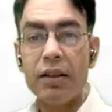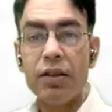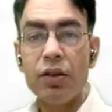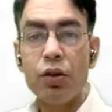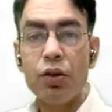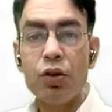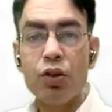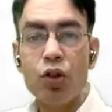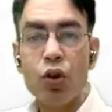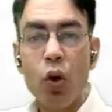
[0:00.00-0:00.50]

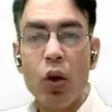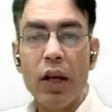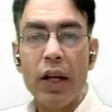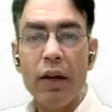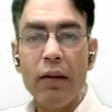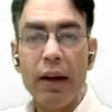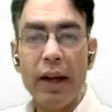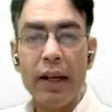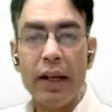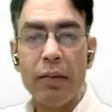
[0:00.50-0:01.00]
So
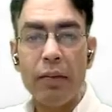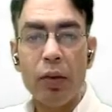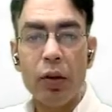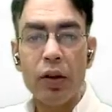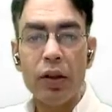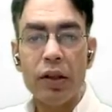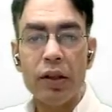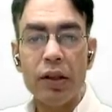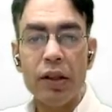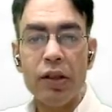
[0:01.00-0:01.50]
chalky white
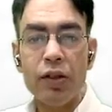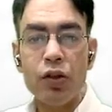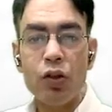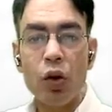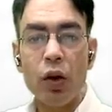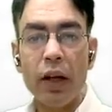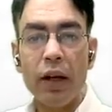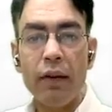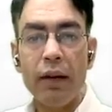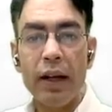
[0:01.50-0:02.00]
deposits, these
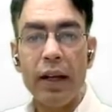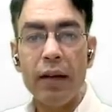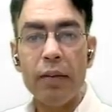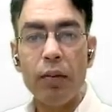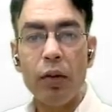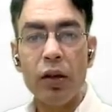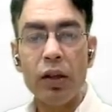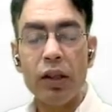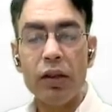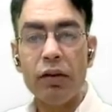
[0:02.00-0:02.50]
chalky white
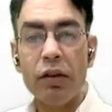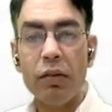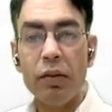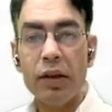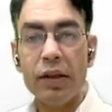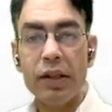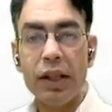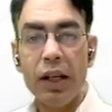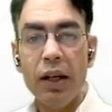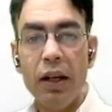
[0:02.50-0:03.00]
deposits will
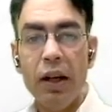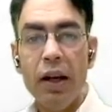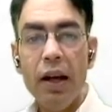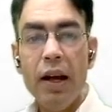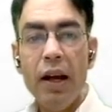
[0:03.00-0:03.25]
be seen.